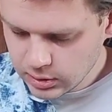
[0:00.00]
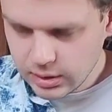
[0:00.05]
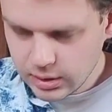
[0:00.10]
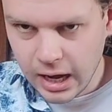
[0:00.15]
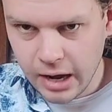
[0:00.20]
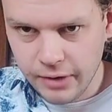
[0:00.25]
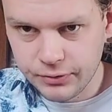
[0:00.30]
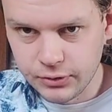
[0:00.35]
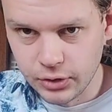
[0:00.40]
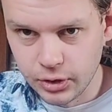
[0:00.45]

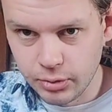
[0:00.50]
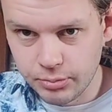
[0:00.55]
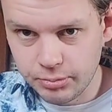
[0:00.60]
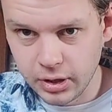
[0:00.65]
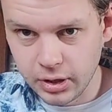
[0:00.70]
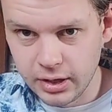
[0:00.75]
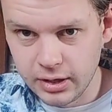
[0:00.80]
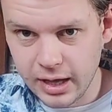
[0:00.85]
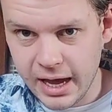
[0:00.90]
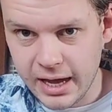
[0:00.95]
after you
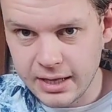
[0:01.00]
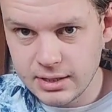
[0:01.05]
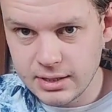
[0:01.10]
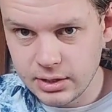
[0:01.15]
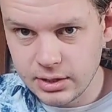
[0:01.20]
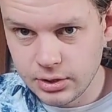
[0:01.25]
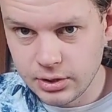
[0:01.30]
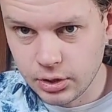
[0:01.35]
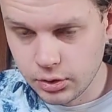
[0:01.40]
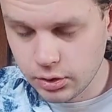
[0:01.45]
play that,
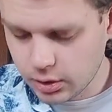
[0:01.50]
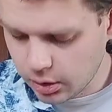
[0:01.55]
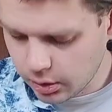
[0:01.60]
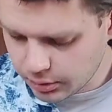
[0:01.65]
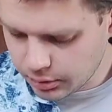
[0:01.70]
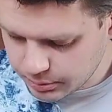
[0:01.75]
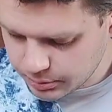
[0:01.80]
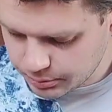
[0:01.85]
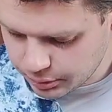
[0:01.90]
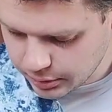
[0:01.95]
you're going
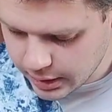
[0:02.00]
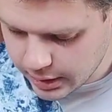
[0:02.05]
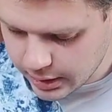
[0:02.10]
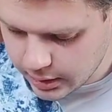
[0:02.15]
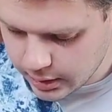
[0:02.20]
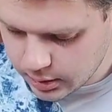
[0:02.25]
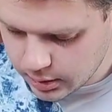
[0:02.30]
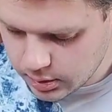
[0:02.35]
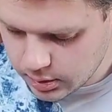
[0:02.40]
to play.